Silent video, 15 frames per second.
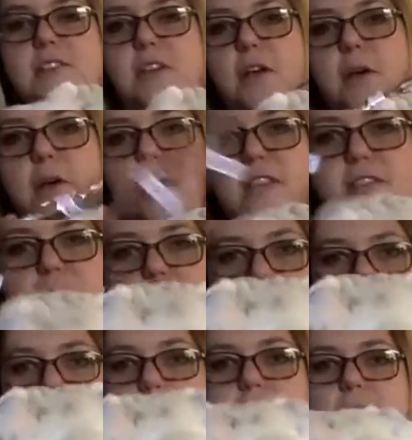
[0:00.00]
So this
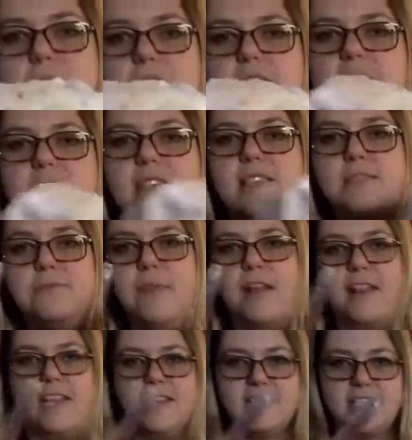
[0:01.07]
must be the
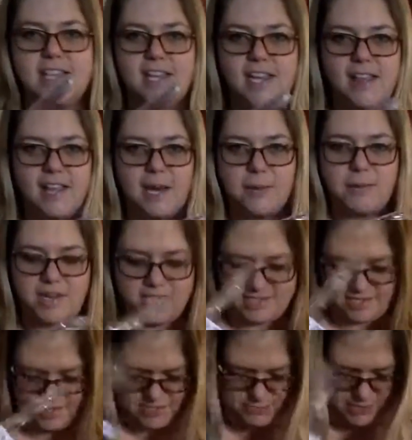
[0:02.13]
smelliest thing in there
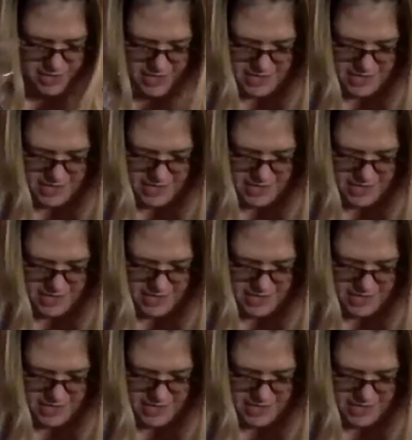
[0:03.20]
because this is what